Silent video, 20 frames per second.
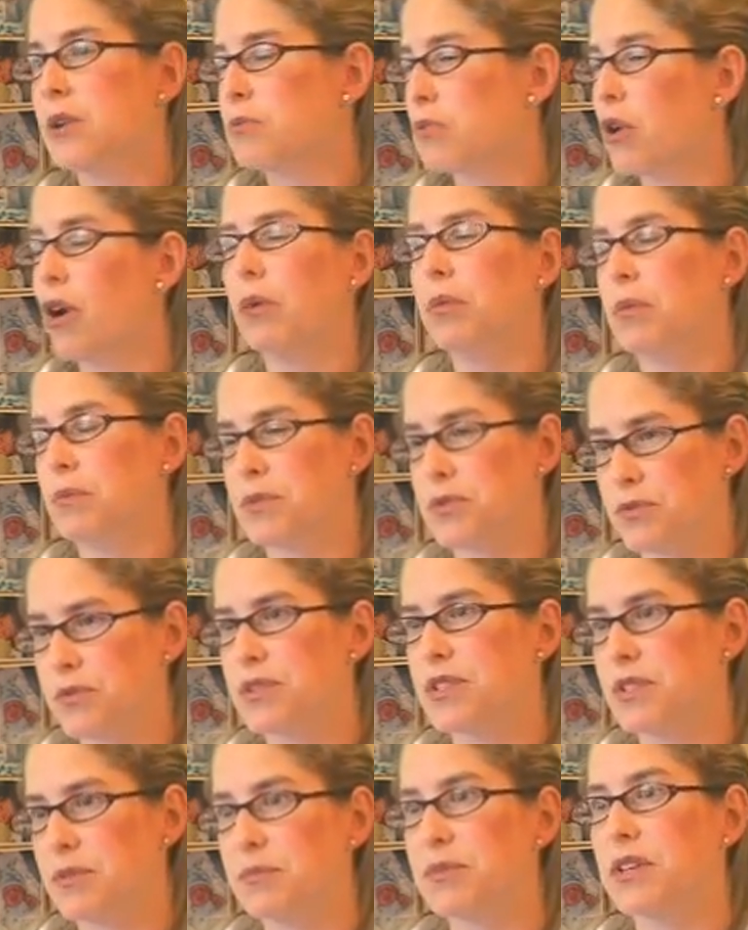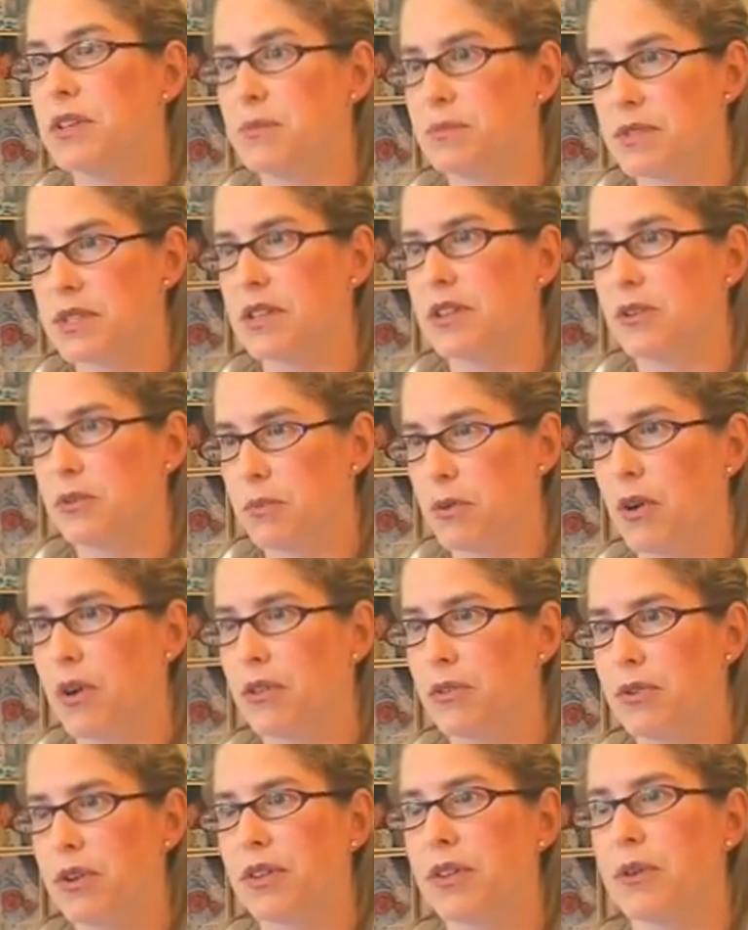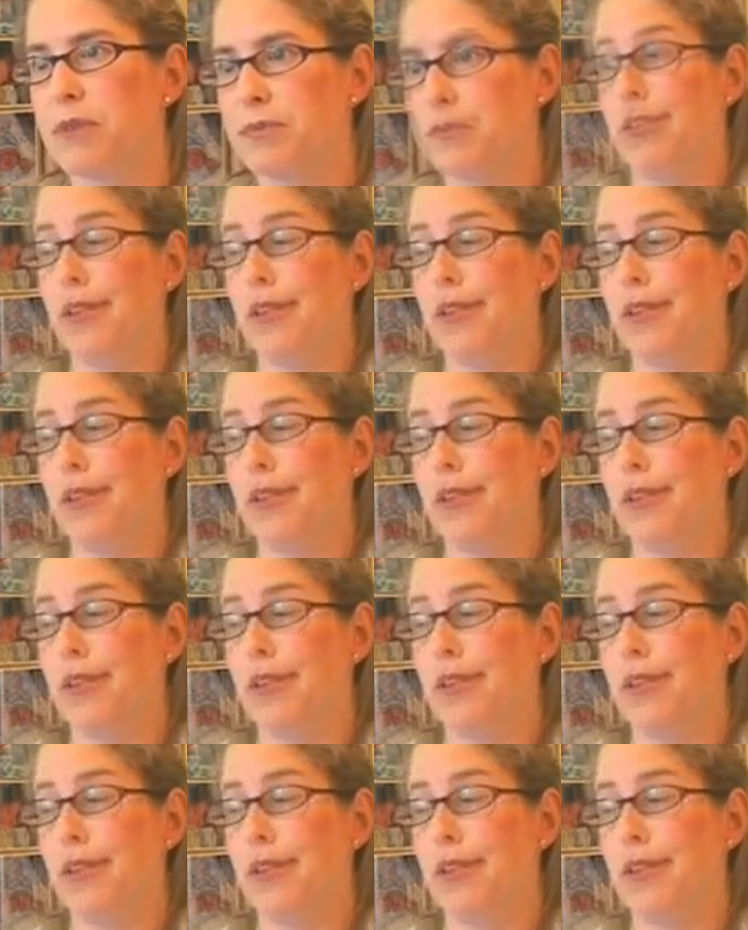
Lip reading: problems or symptoms that are bothering them.